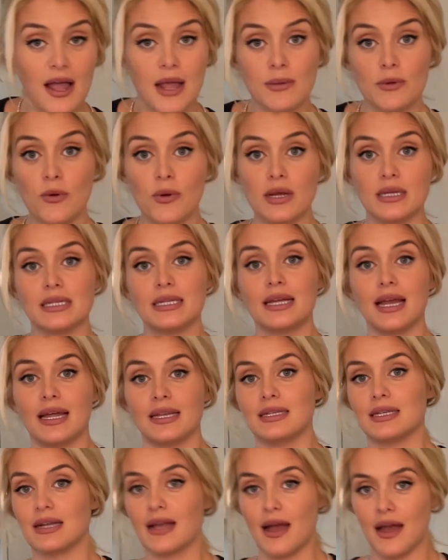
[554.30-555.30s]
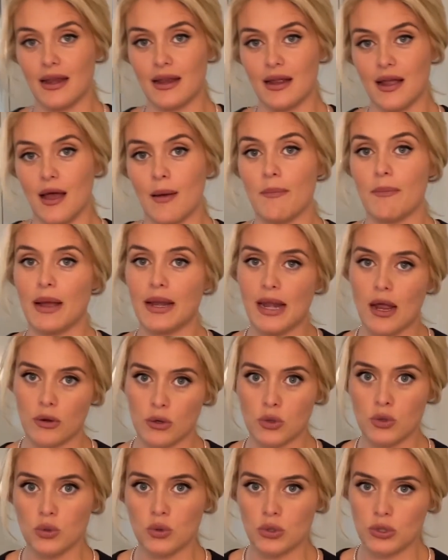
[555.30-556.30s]
am going to get to cutting up my now
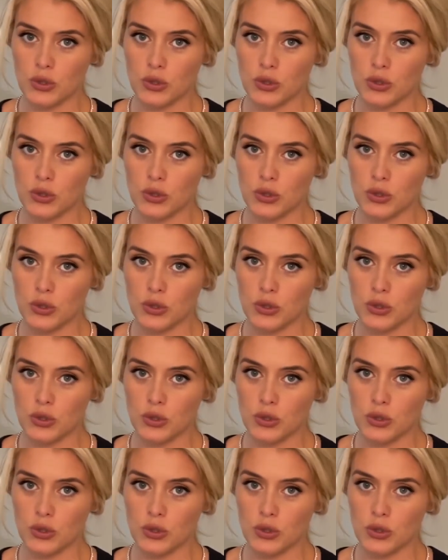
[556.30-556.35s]
cooled